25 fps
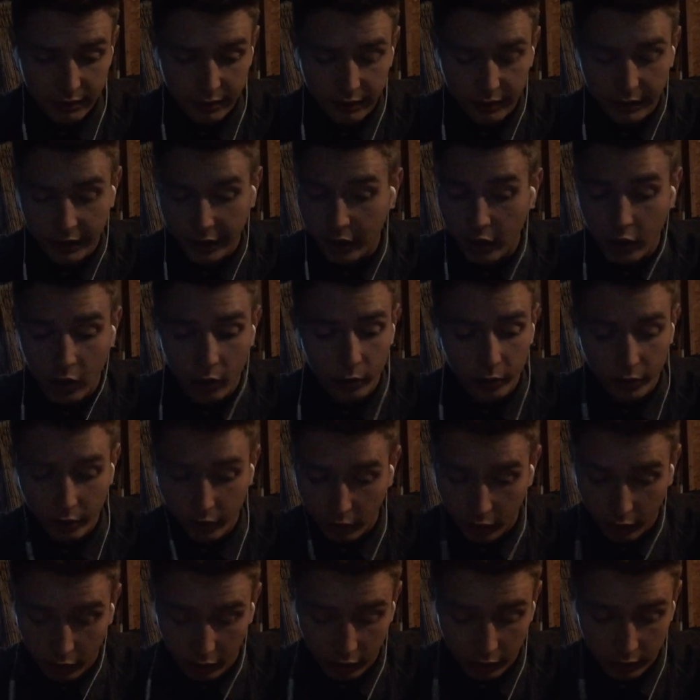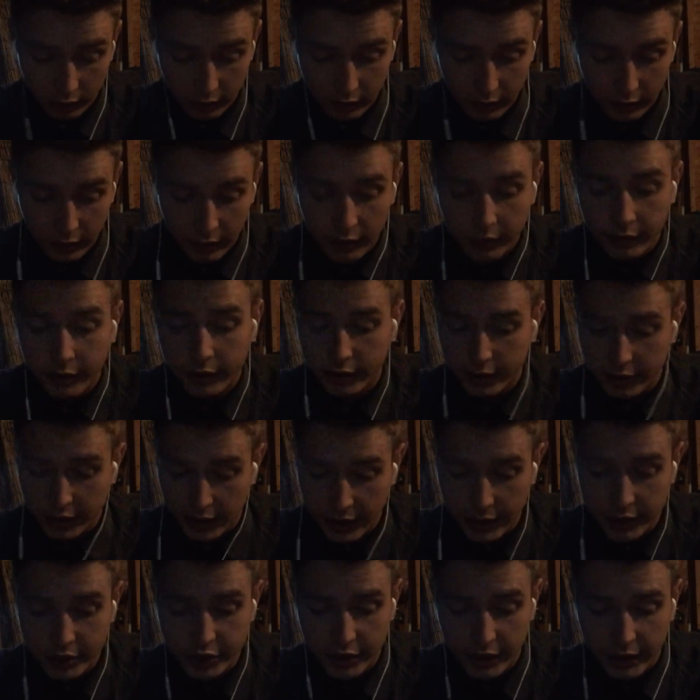They know it all. The
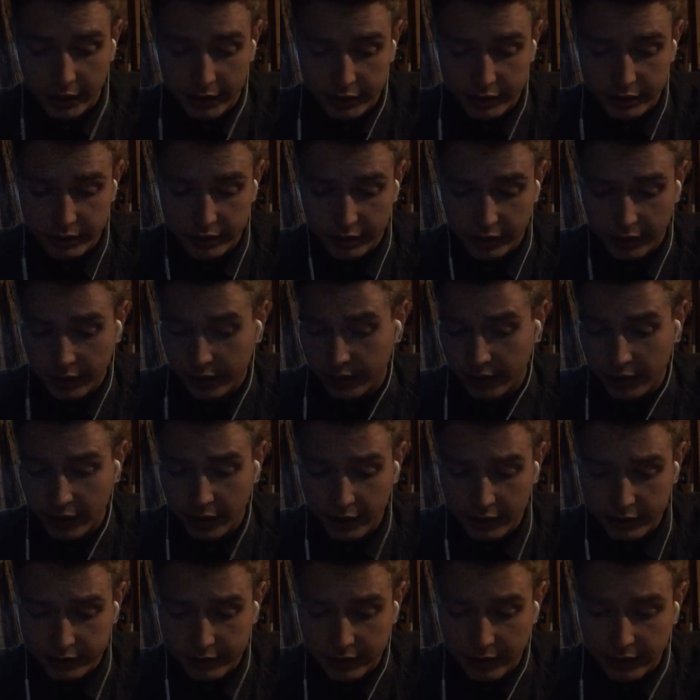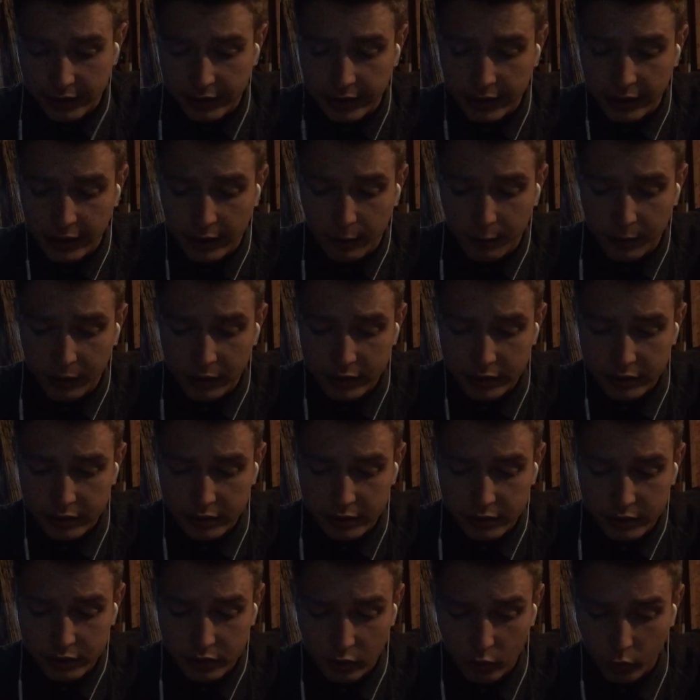DHS and the NSA
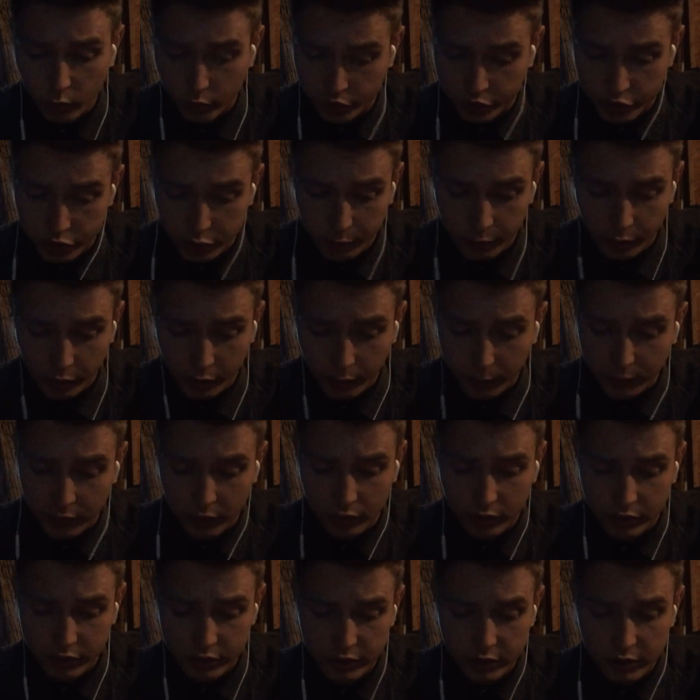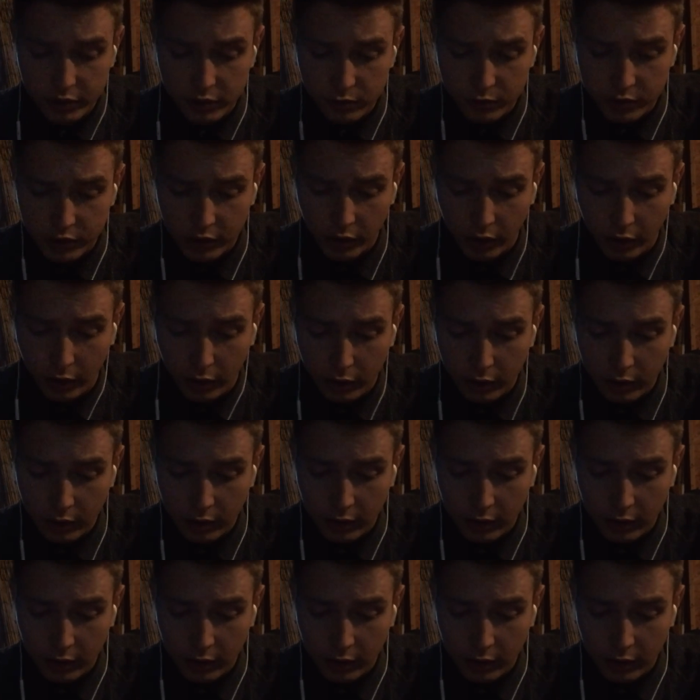databases, or supercomputers in Utah,